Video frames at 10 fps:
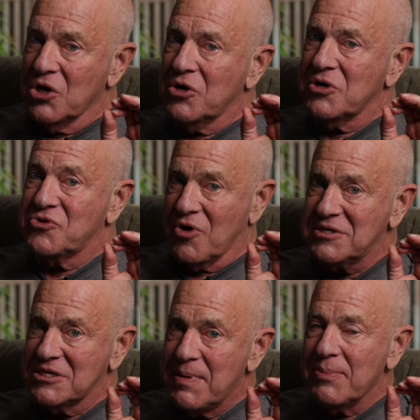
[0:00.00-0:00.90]
to learn to
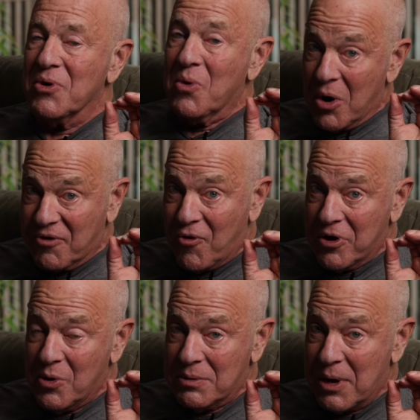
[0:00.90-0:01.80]
trust the people who work
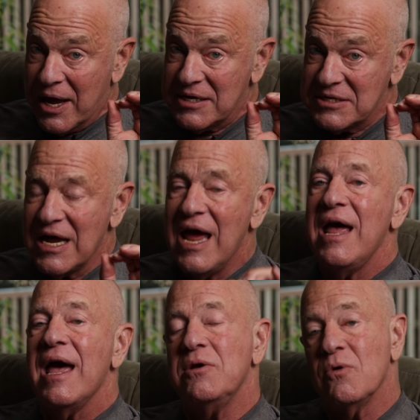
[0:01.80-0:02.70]
for you in place,
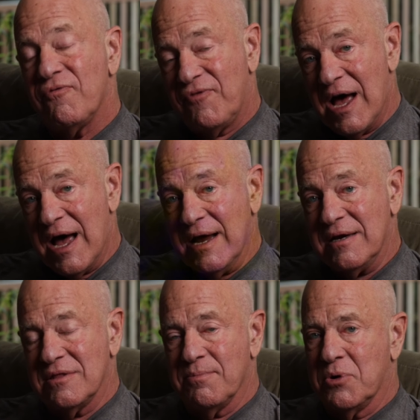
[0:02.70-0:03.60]
and you will
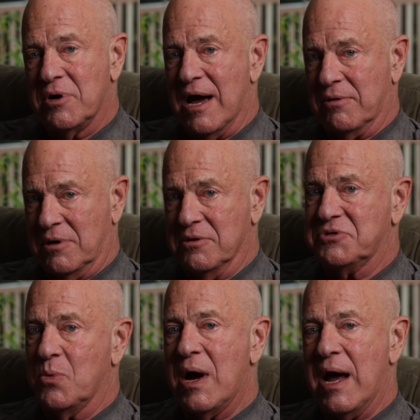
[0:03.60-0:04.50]
find the burnout
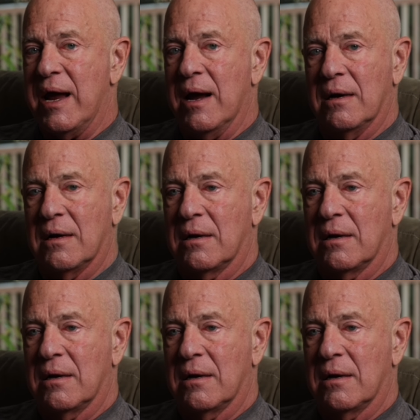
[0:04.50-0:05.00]
goes away.